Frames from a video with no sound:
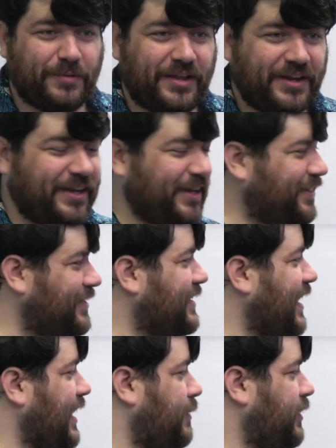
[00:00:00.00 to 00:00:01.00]
plugging in the
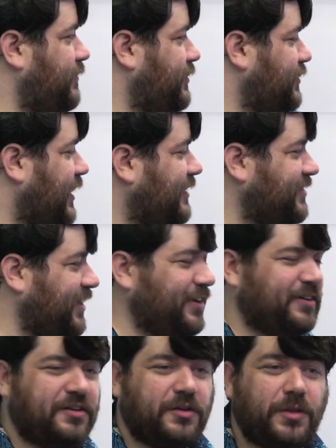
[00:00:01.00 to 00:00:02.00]
dynamic viscosity
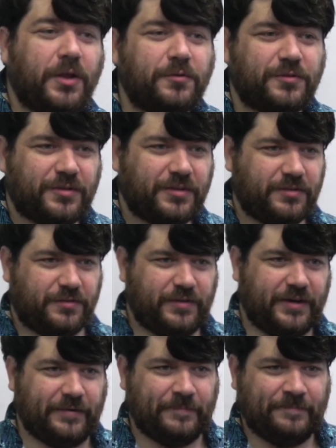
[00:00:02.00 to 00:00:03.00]
close to the
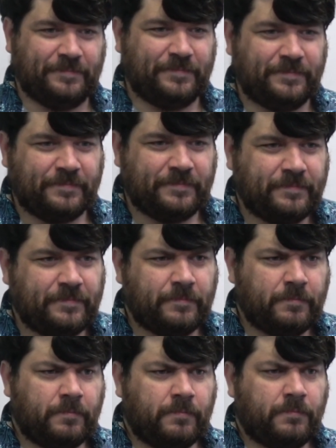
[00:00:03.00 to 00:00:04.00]
sphere.
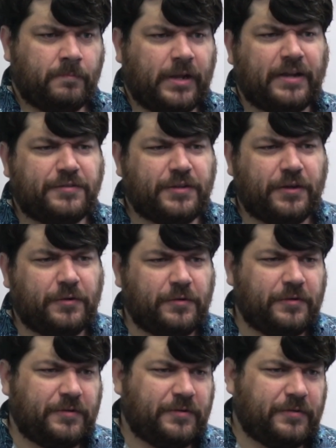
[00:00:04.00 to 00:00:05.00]
And
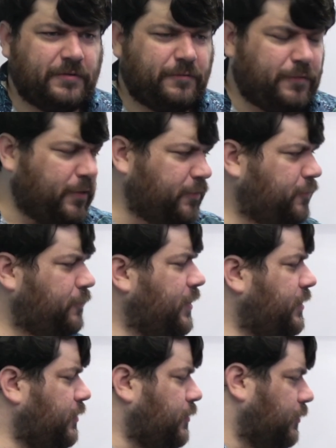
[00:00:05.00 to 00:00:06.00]
so for
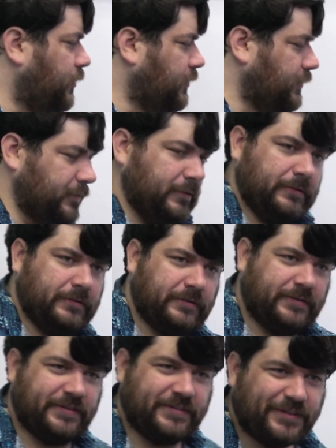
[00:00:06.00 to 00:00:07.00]
spherical
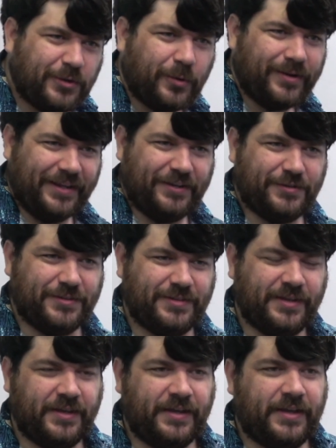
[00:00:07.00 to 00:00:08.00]
correlations,
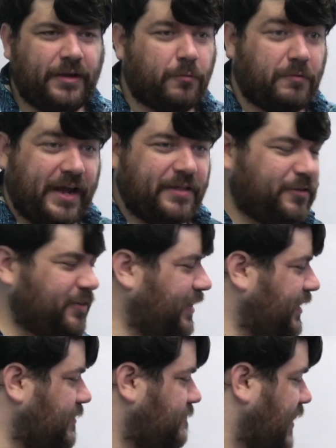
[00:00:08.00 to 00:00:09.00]
rather
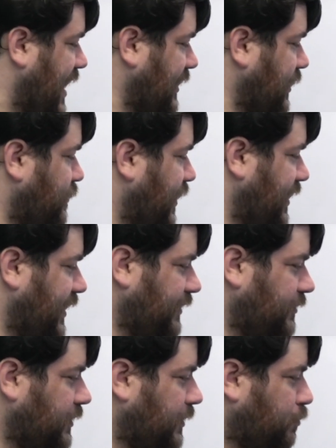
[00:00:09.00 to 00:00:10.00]
than
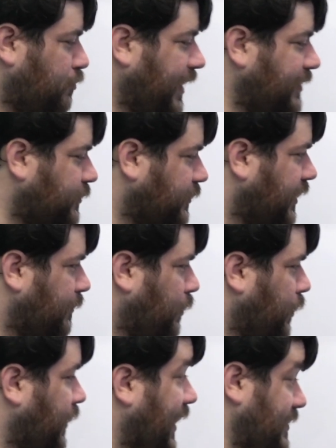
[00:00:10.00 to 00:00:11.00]
evaluating the Prandtl
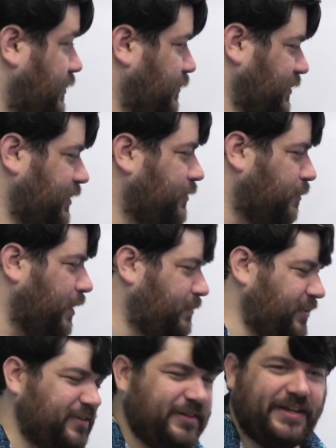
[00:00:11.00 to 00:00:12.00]
number and the material
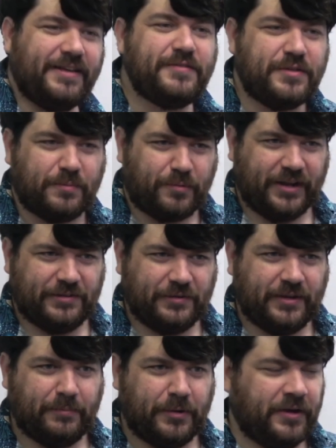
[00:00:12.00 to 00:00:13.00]
properties that give you the
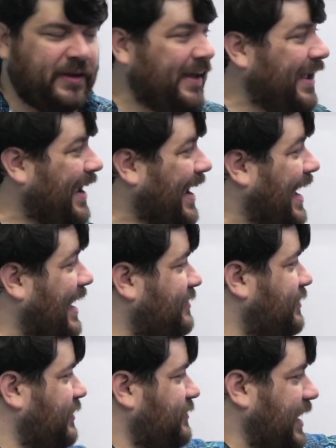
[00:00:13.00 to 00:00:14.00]
Prandtl number at
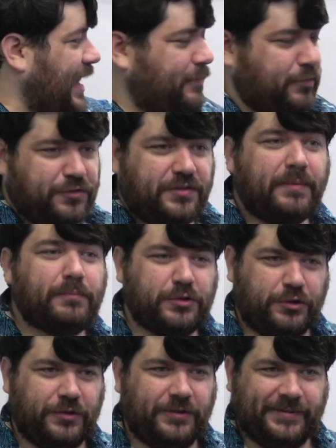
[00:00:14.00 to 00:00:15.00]
this average
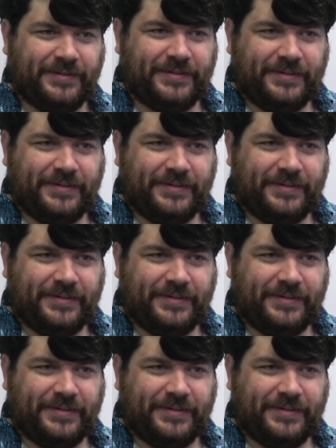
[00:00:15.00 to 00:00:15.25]
temperature,